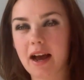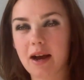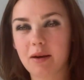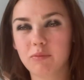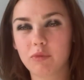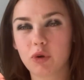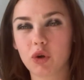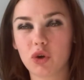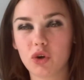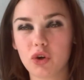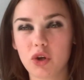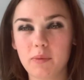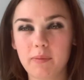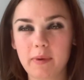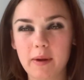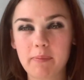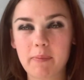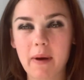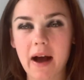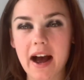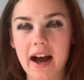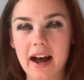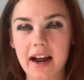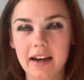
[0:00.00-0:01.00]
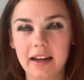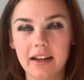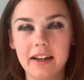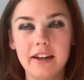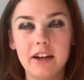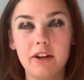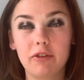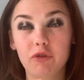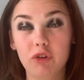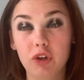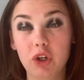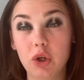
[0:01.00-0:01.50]
I'm going to be
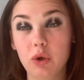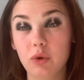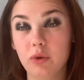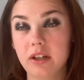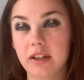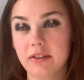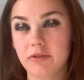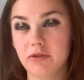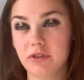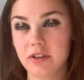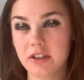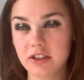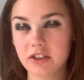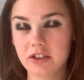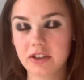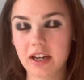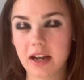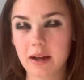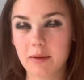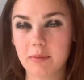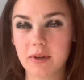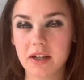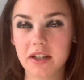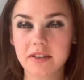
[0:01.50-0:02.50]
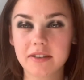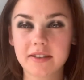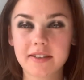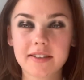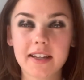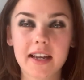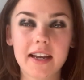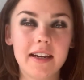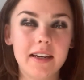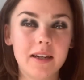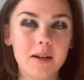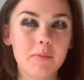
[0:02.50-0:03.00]
piling a few different
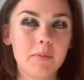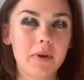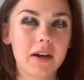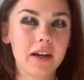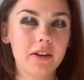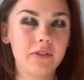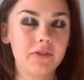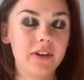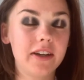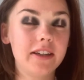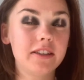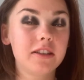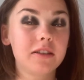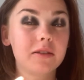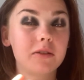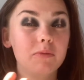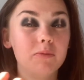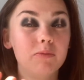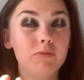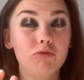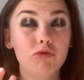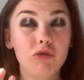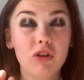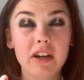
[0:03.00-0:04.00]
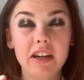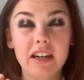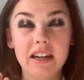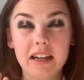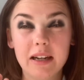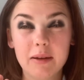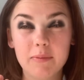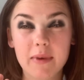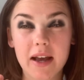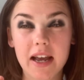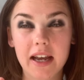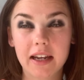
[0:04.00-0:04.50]
shimmers in the middle of it to
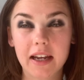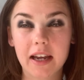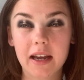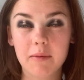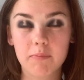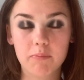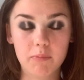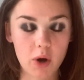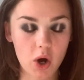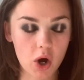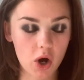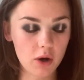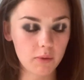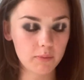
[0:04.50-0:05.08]
really make it pop.